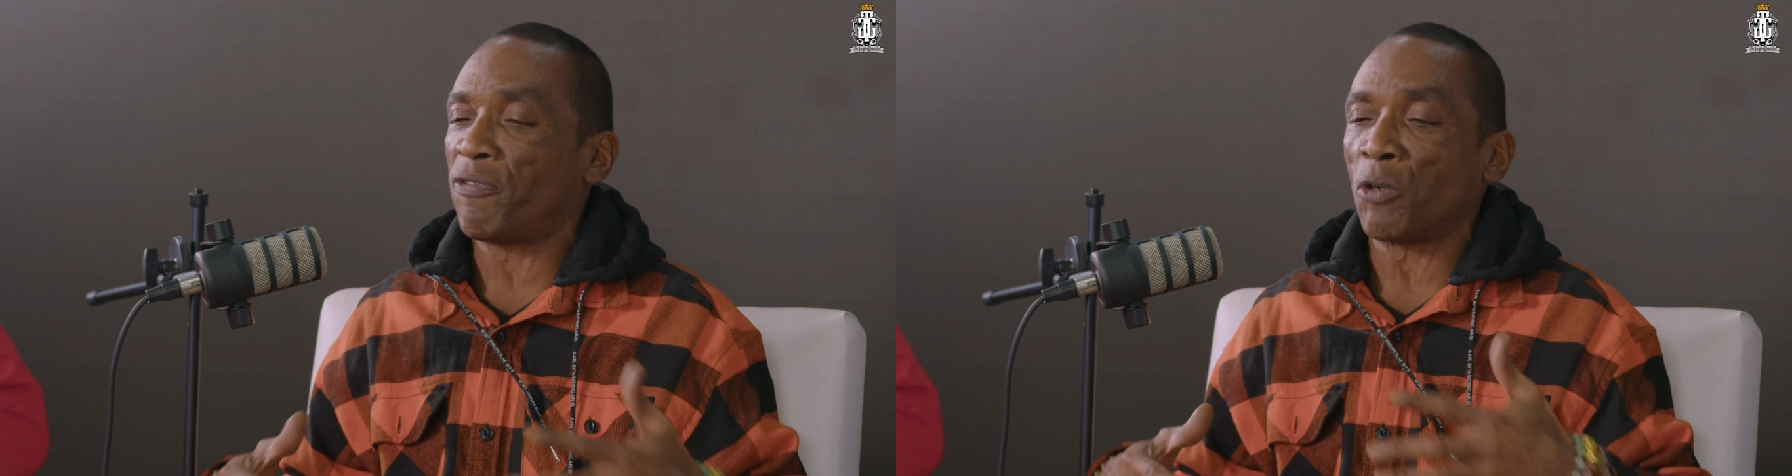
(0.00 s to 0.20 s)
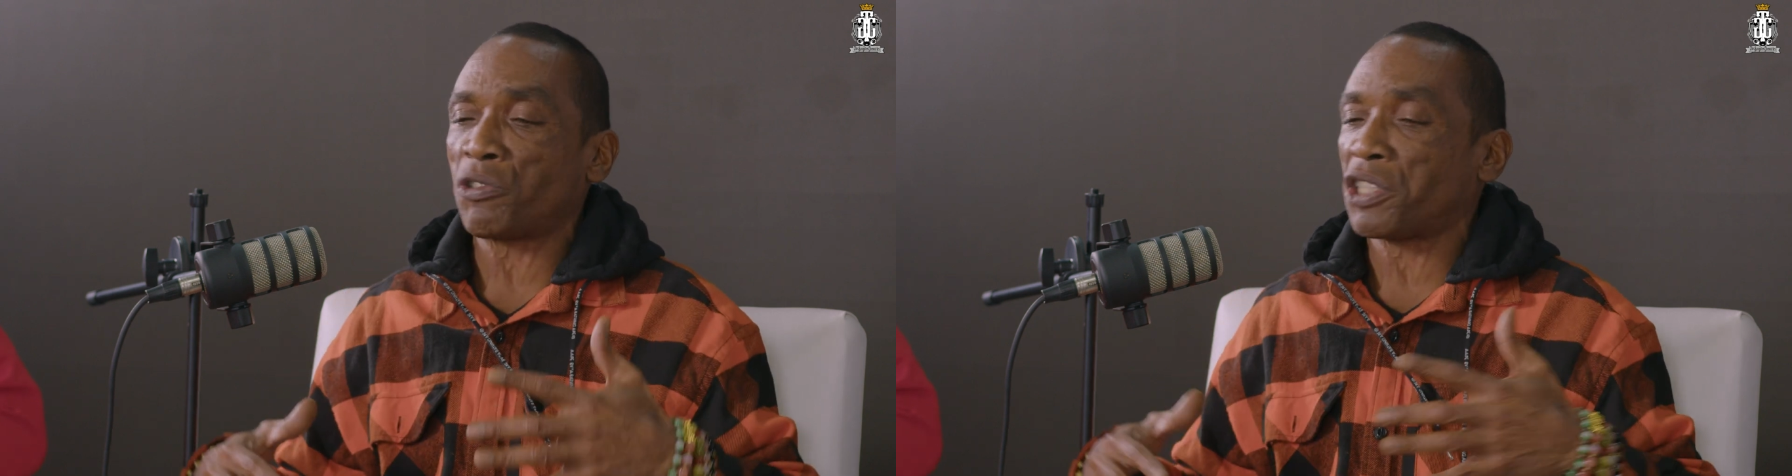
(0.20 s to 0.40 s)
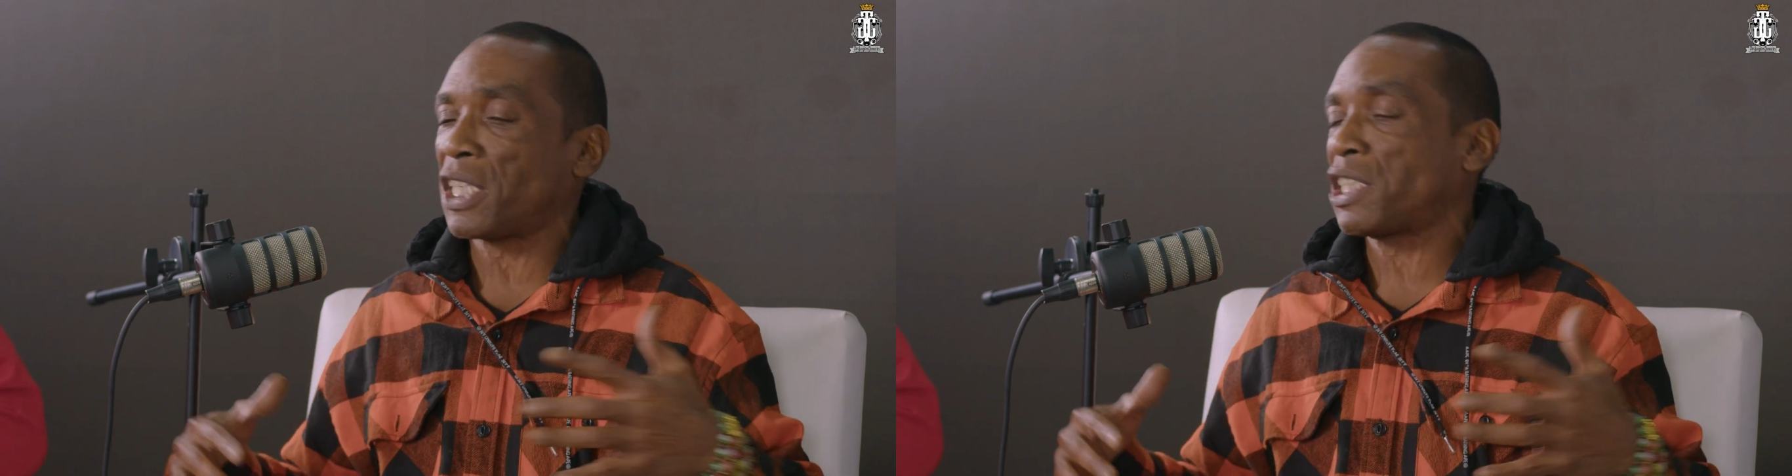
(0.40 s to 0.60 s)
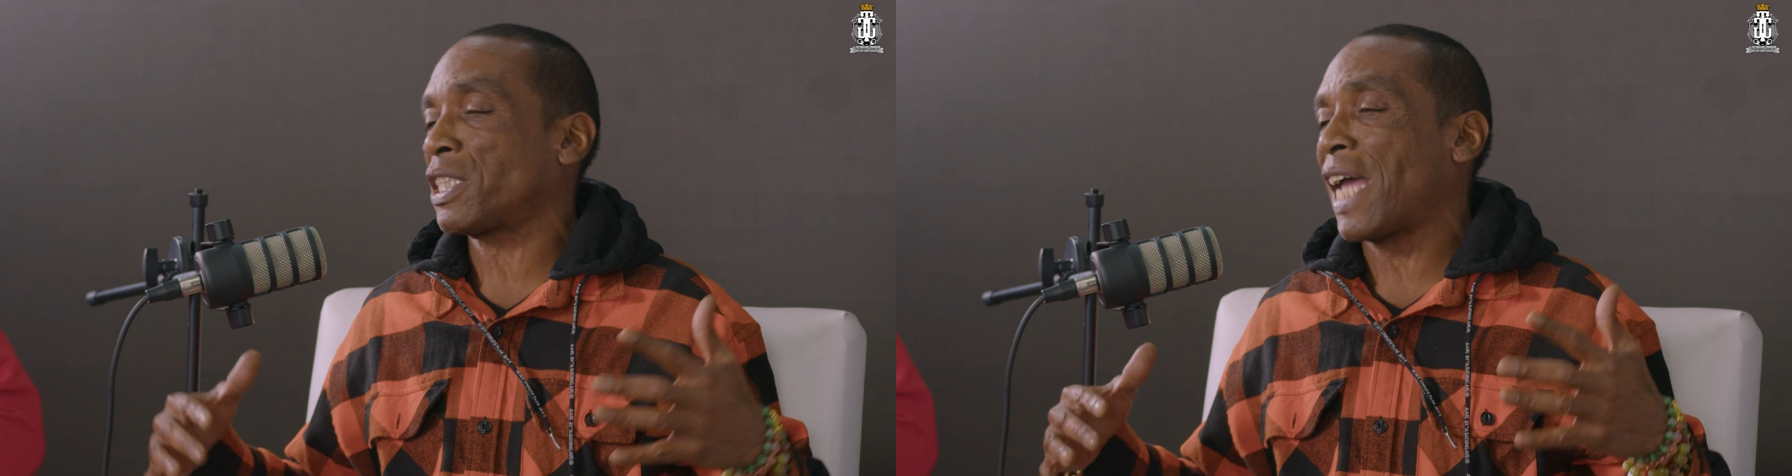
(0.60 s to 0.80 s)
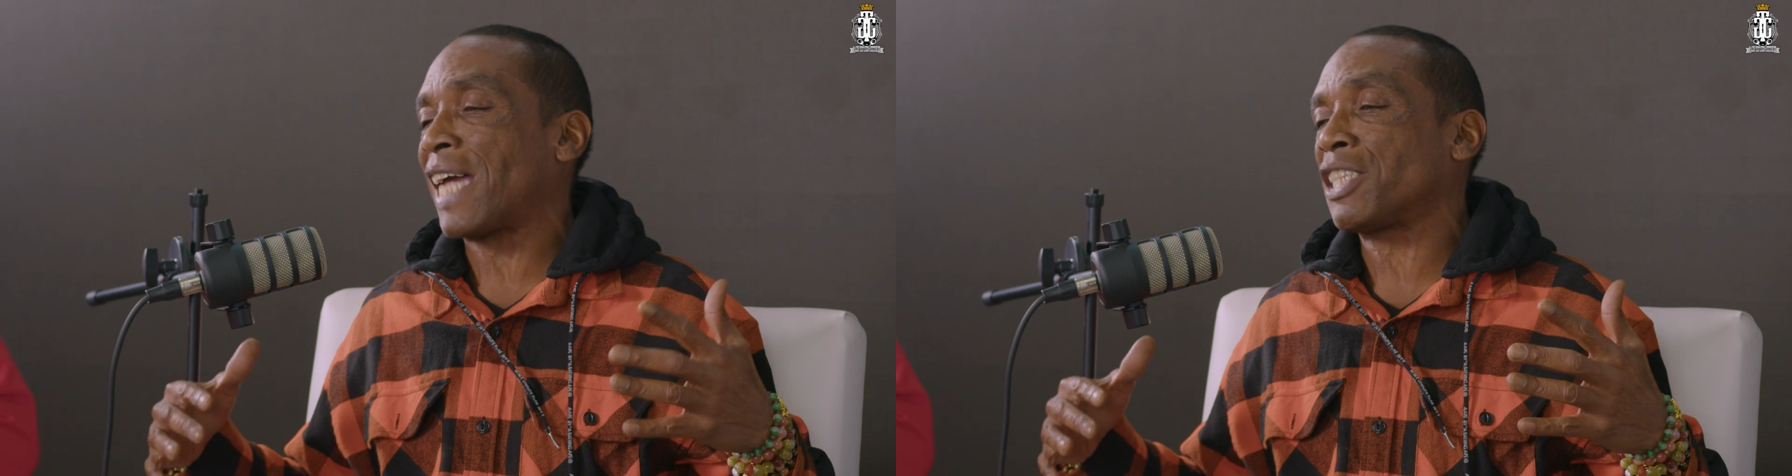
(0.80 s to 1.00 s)

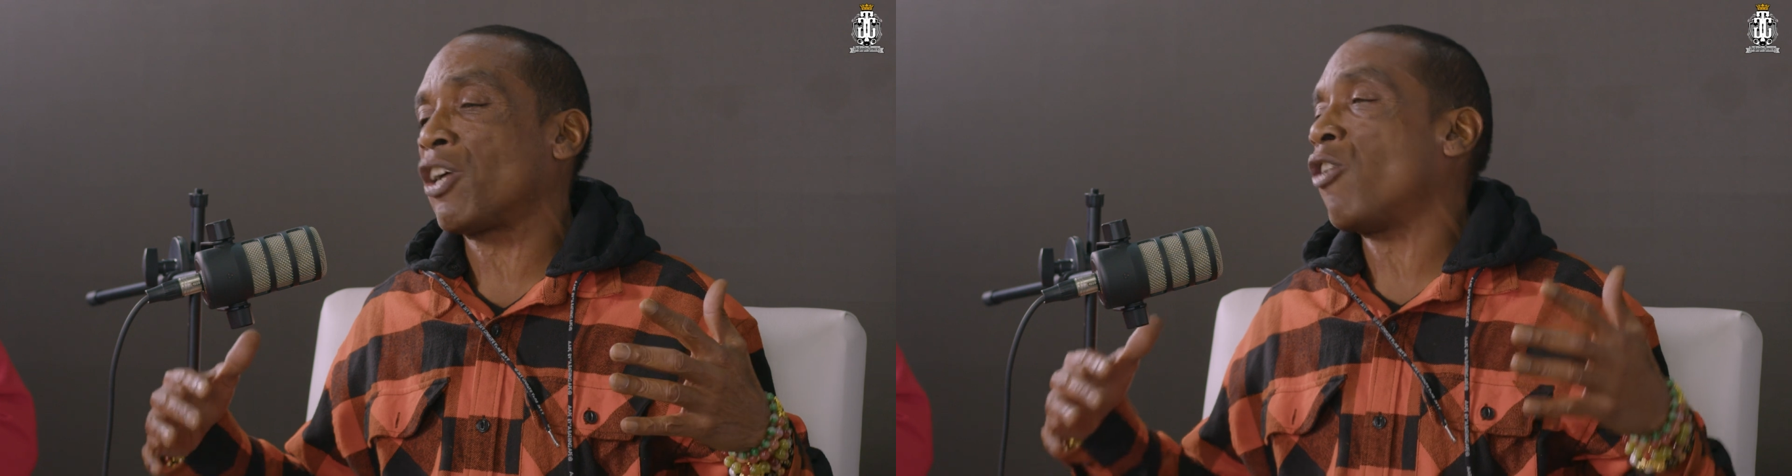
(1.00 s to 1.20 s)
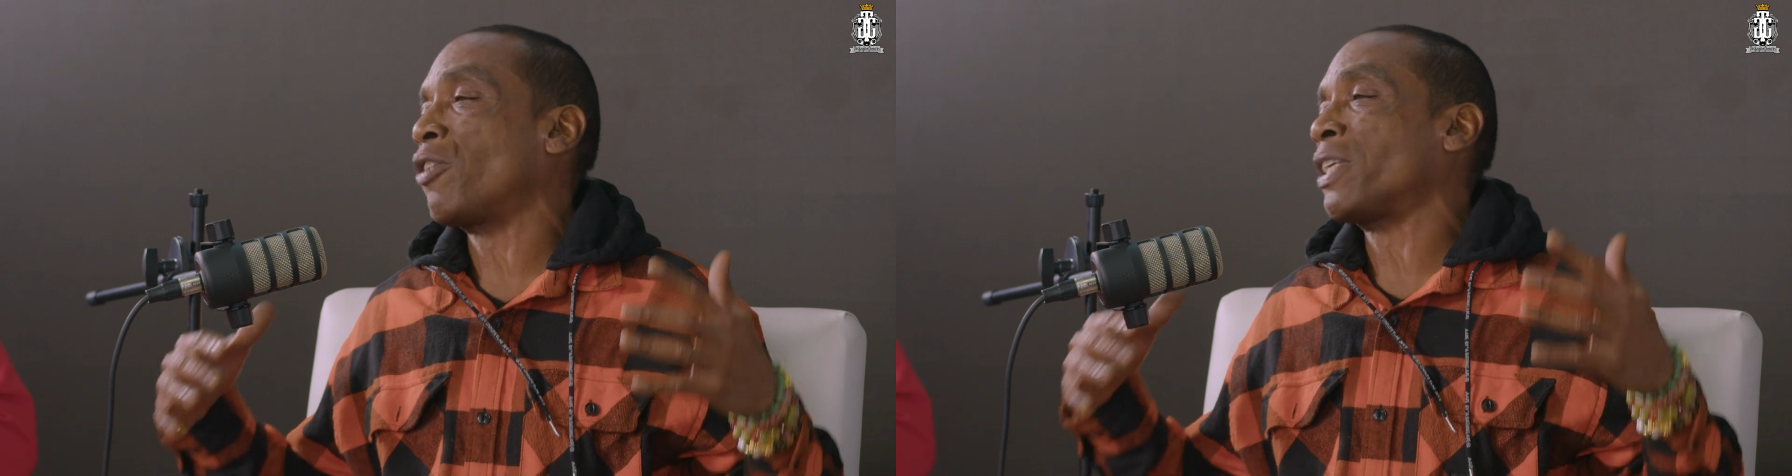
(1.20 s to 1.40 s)
46s, Hot Dog